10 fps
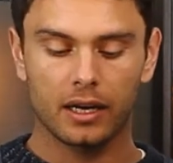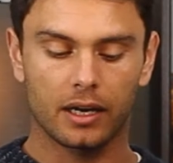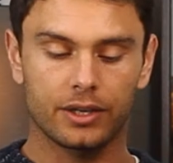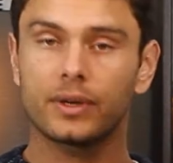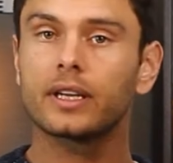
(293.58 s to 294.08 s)

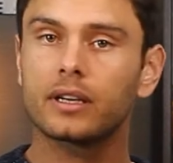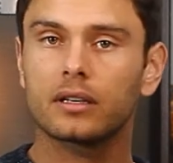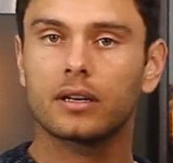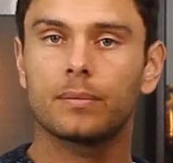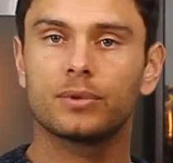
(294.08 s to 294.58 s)
you can
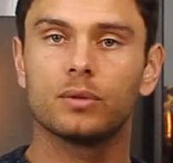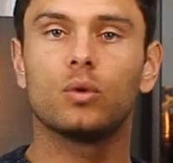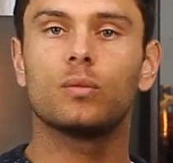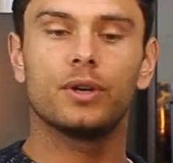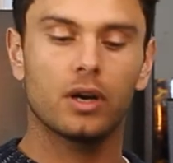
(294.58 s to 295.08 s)
cut up some more
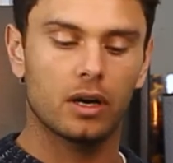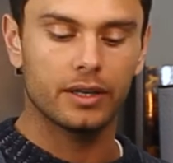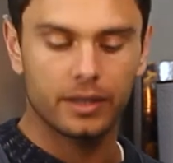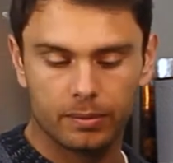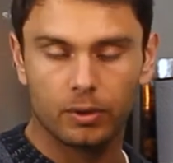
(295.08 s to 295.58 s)

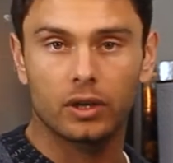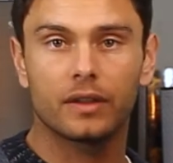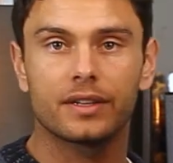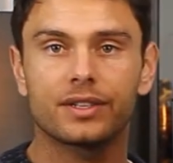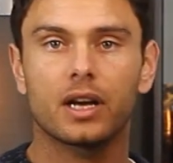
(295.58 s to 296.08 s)
bananas, put it on
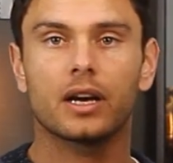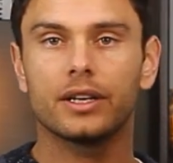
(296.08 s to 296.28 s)
the side.